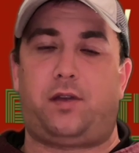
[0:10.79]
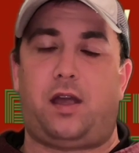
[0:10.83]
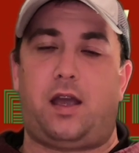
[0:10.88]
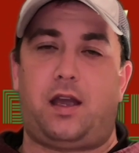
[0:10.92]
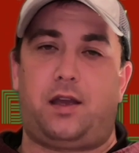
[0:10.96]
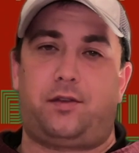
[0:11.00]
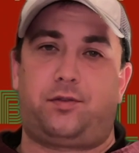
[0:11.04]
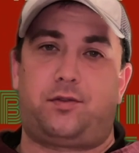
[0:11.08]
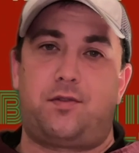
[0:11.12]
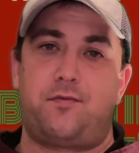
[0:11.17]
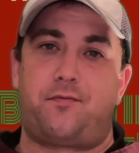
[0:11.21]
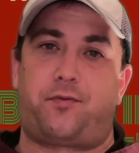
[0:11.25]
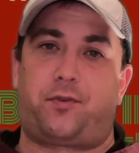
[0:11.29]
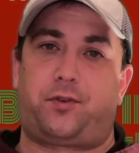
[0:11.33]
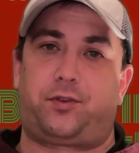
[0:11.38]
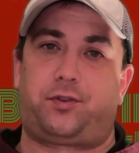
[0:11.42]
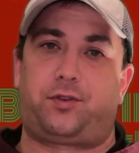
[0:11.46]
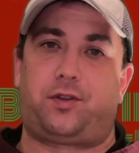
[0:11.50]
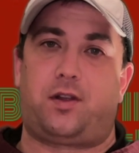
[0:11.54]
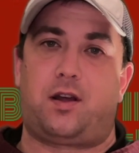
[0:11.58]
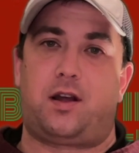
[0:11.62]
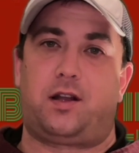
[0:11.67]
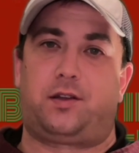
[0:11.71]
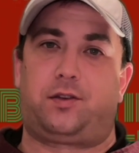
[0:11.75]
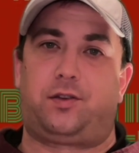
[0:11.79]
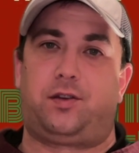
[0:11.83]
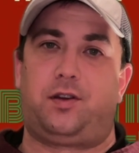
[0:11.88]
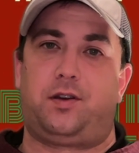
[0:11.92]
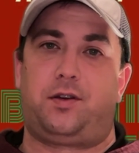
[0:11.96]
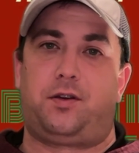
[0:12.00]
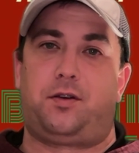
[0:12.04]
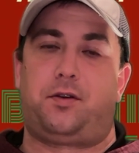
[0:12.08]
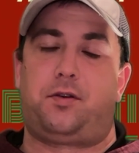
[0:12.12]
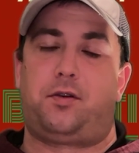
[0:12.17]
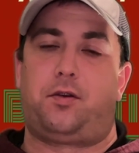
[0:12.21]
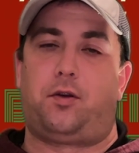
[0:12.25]
Askin For Slots
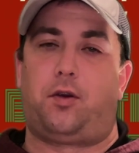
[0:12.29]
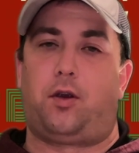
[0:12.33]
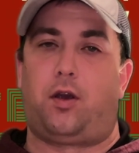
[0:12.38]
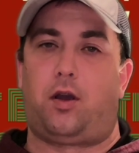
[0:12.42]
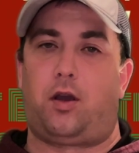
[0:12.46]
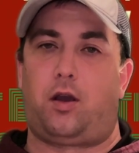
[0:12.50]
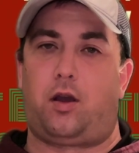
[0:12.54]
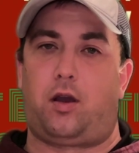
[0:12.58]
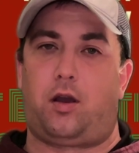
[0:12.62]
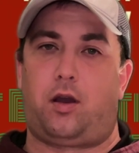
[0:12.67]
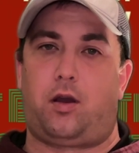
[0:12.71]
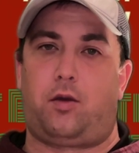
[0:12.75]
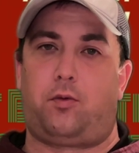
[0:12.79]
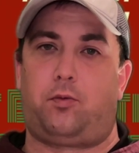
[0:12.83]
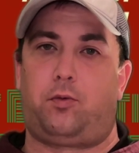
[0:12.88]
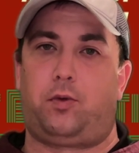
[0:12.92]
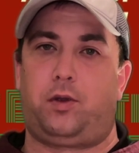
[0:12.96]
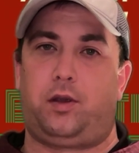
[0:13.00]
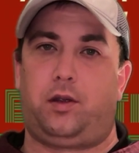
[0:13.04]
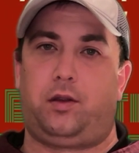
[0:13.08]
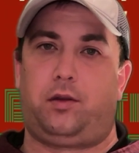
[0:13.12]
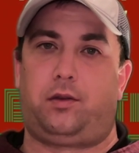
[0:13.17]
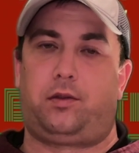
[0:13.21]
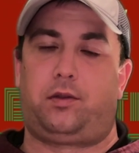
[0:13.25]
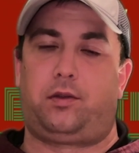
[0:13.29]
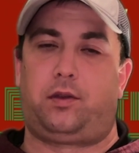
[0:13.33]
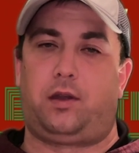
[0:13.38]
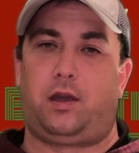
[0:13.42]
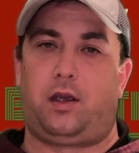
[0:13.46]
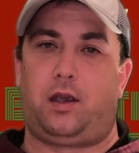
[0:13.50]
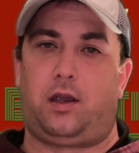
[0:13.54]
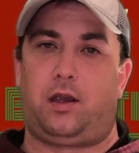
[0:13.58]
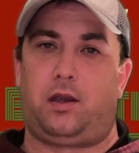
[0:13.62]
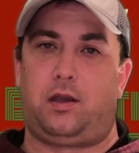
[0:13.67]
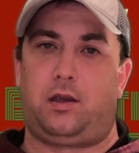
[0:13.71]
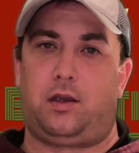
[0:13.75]
here with
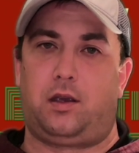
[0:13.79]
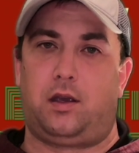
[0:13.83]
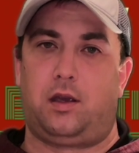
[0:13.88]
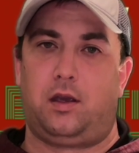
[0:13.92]
a